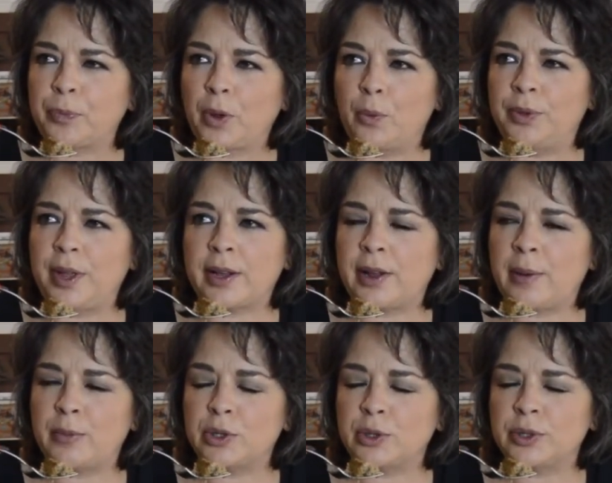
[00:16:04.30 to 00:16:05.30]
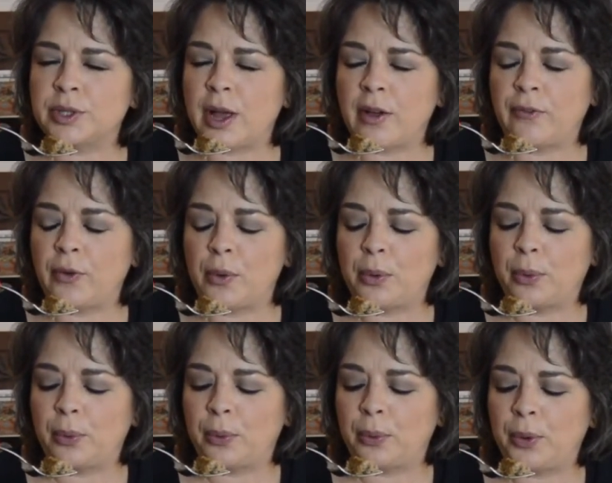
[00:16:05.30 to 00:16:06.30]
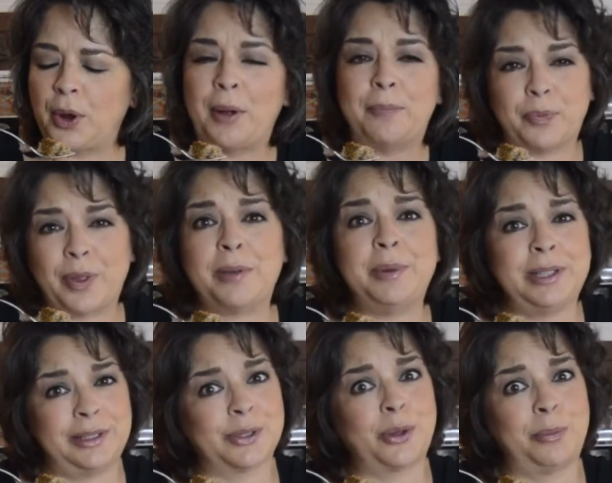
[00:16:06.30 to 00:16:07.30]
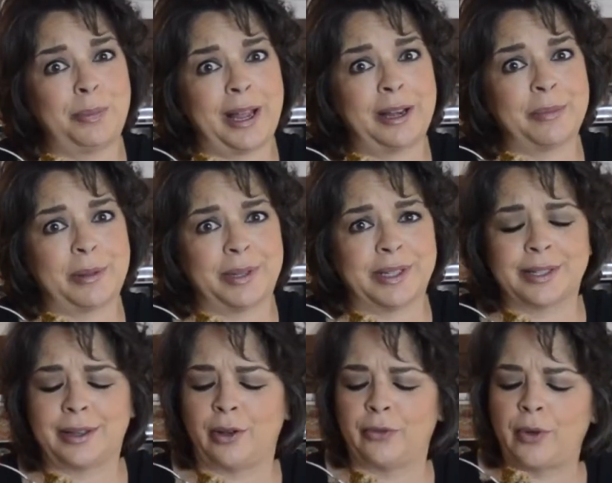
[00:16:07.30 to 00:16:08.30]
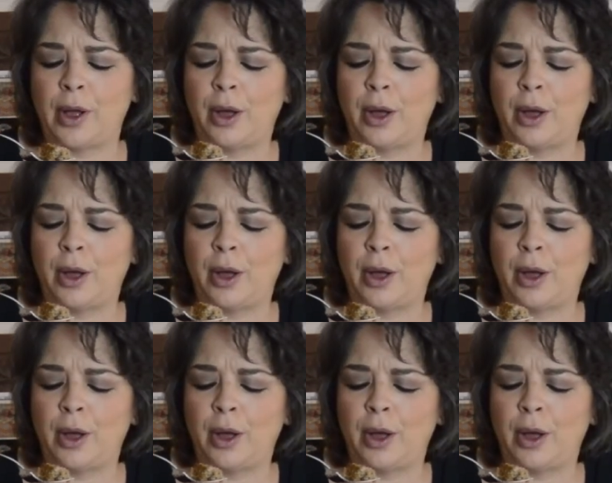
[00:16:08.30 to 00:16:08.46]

When that camera turns off, I'm eating this whole pan by myself.